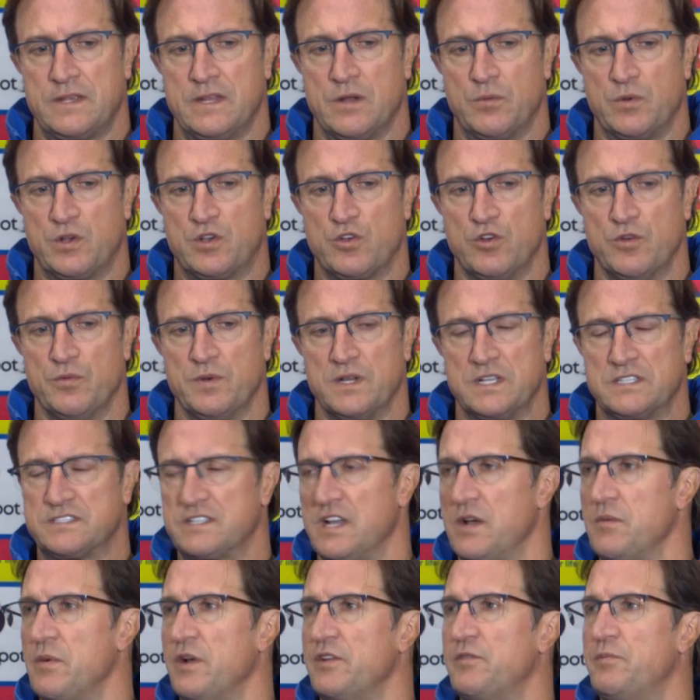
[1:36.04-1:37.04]
we could have been
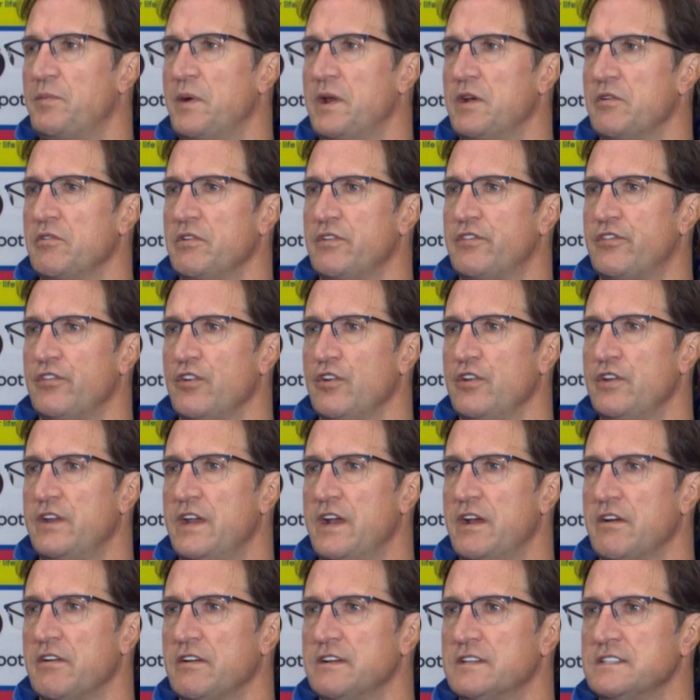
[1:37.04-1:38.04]
so much better in
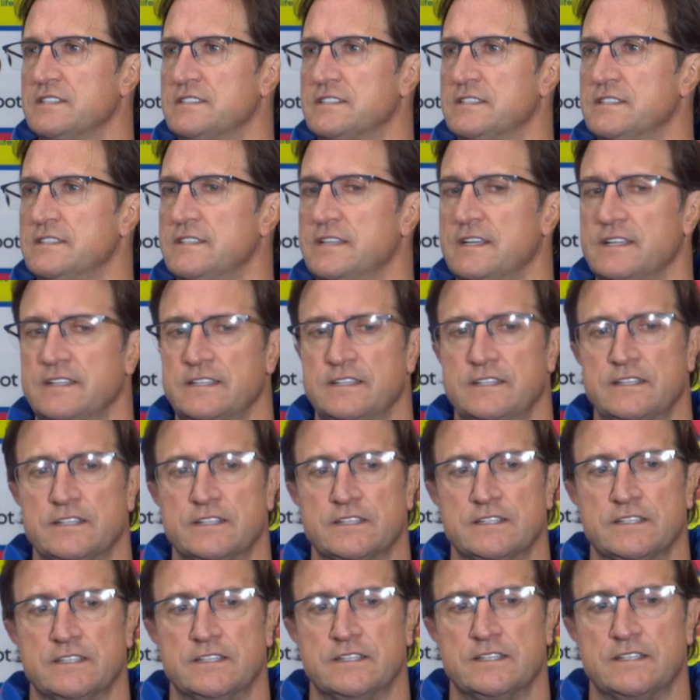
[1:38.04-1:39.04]
certain areas, and then
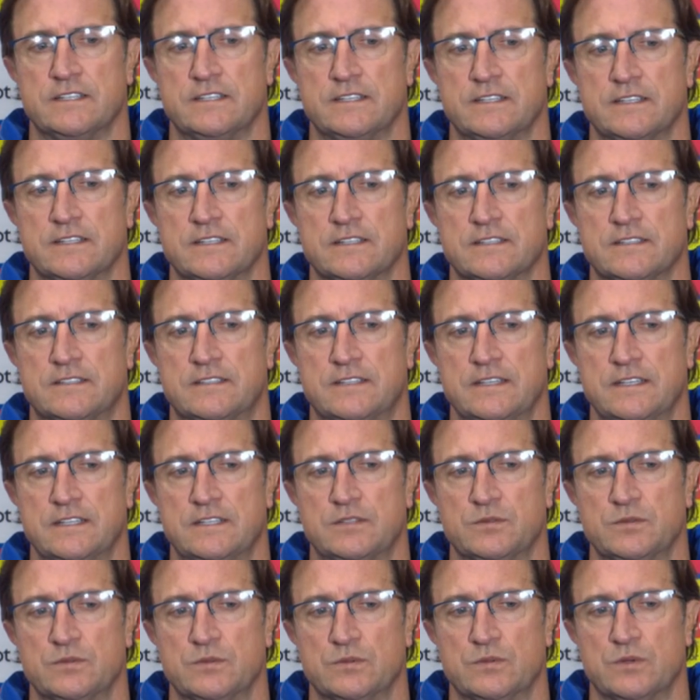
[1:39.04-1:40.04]
you
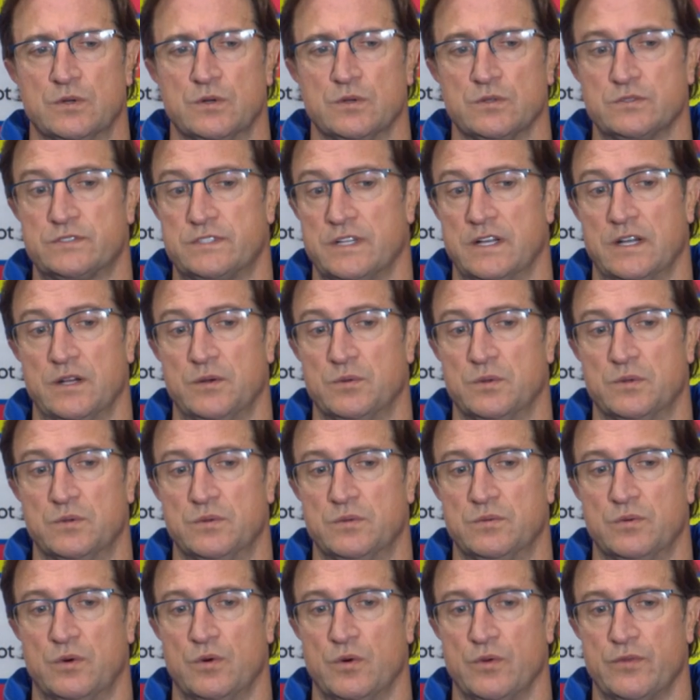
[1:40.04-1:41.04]
think also,
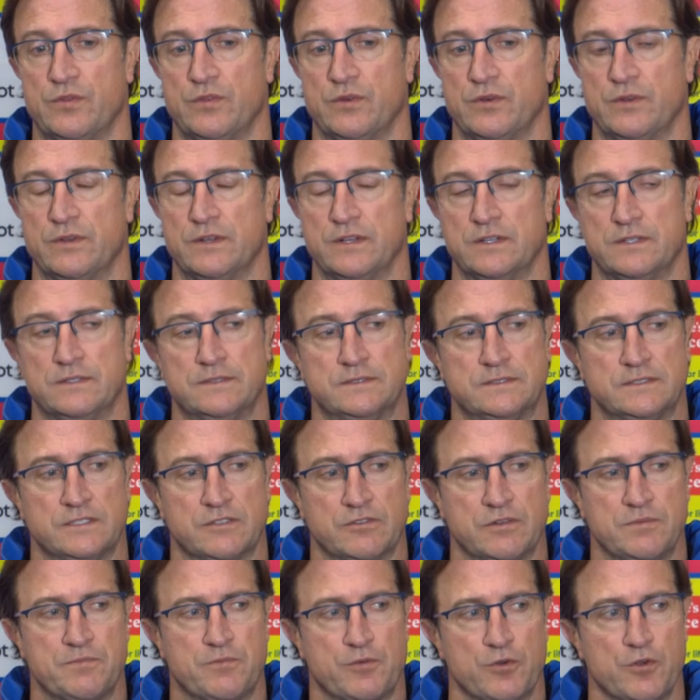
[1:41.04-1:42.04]
well, Hawthorn
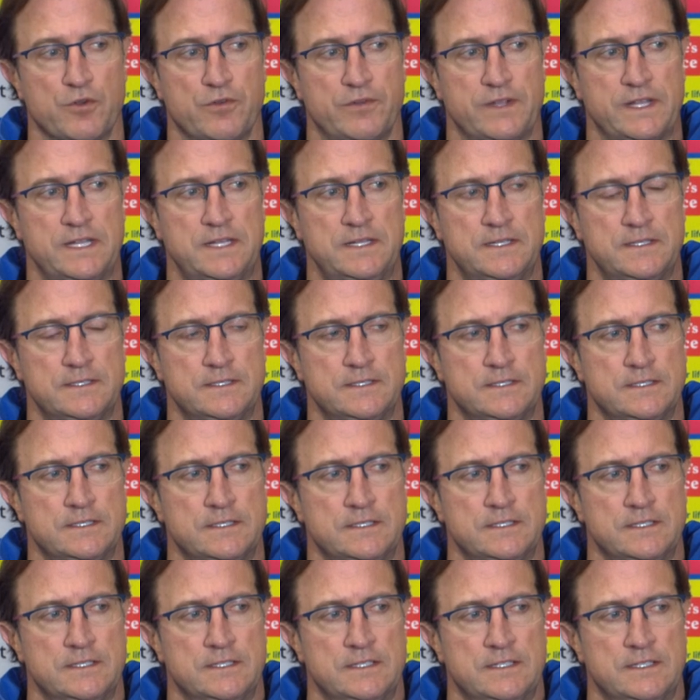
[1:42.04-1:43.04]
are improving,
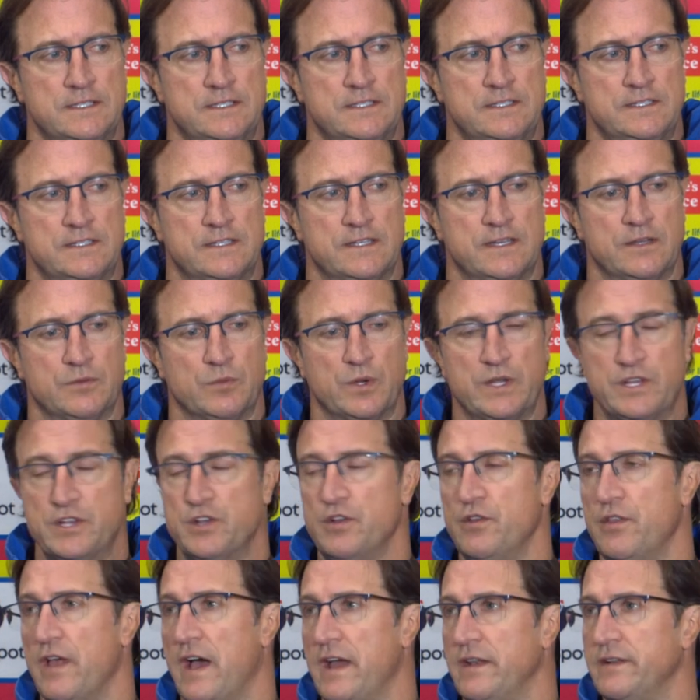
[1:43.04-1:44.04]
and we
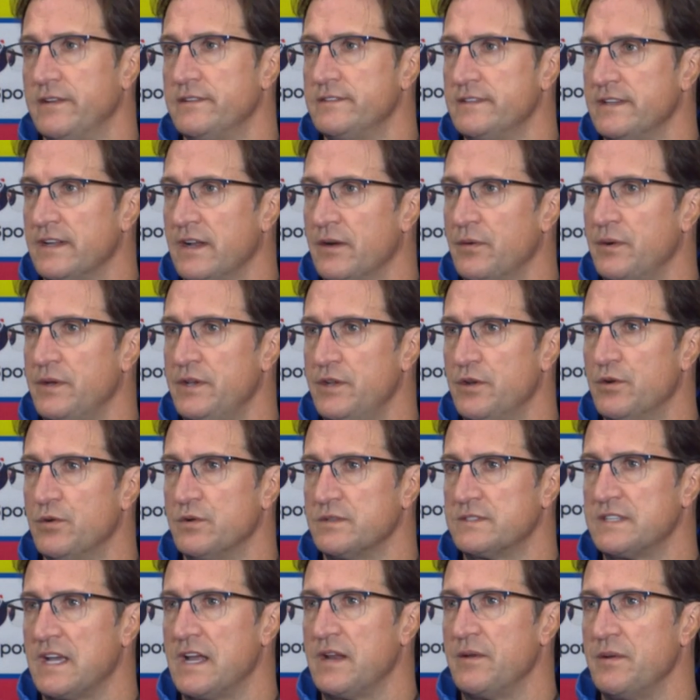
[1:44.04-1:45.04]
knew that. We knew
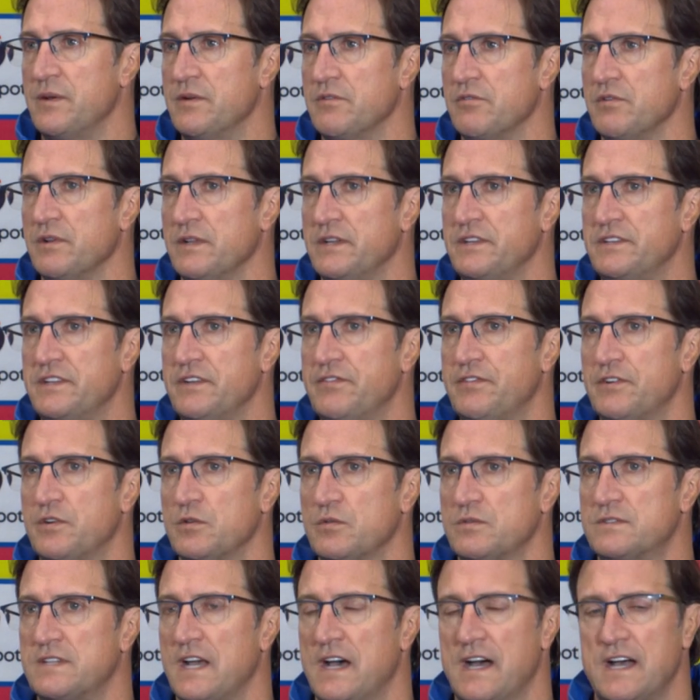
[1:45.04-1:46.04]
it was going to be a really
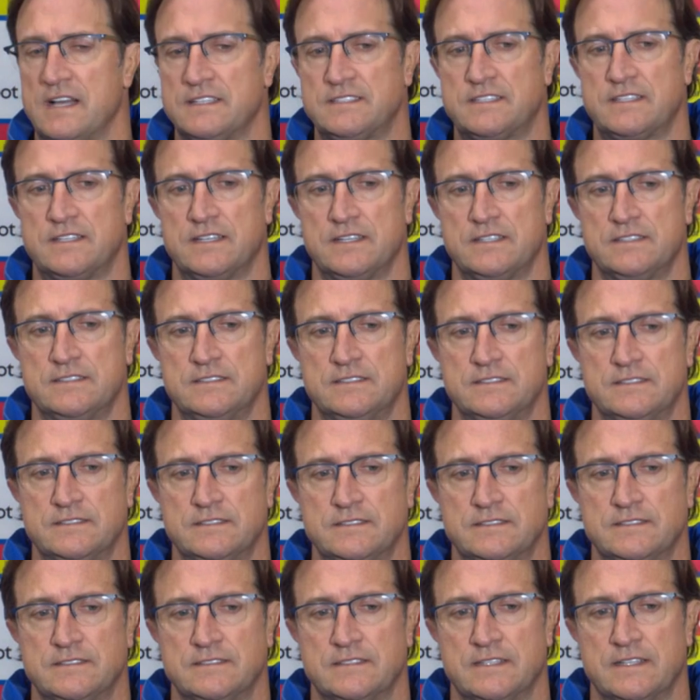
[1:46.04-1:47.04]
difficult task,
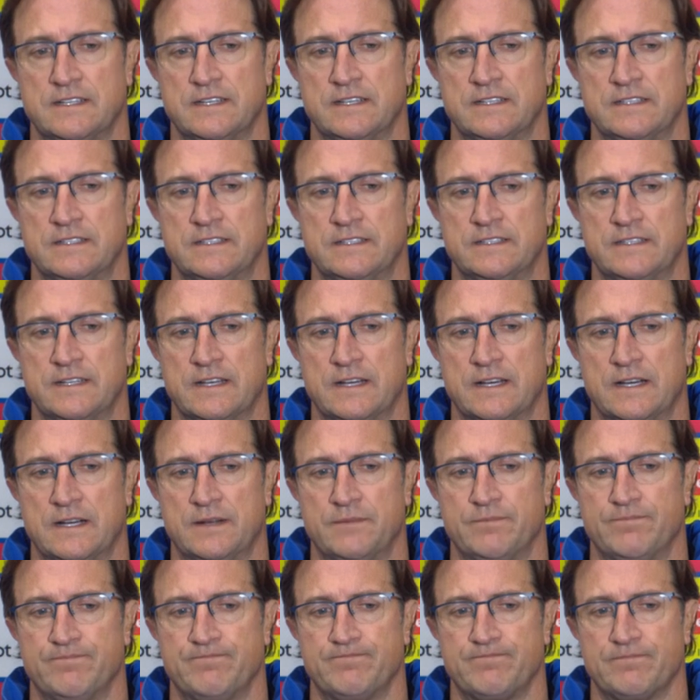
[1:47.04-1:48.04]
and
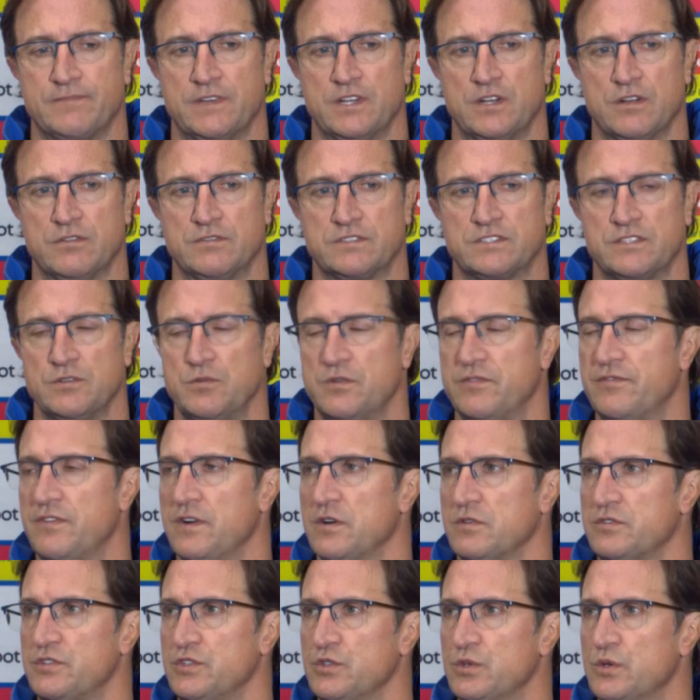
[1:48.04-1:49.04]
obviously we
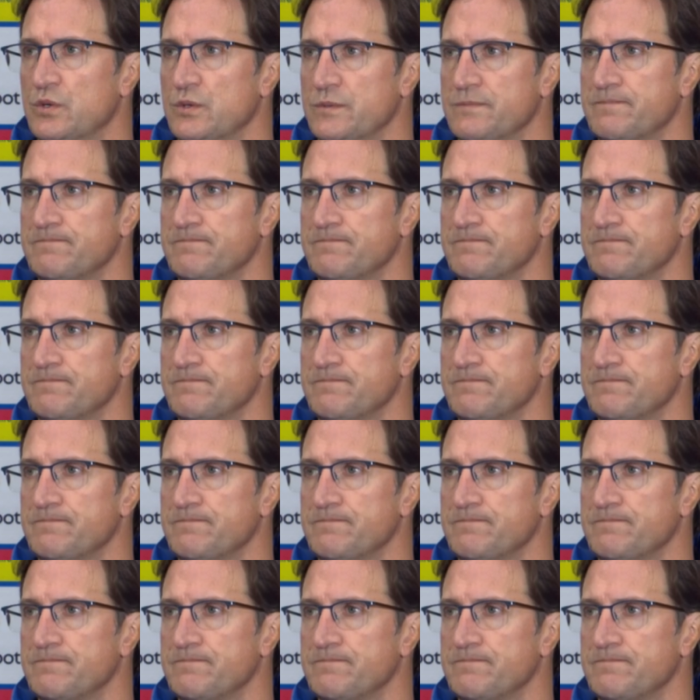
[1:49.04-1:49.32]
fell short.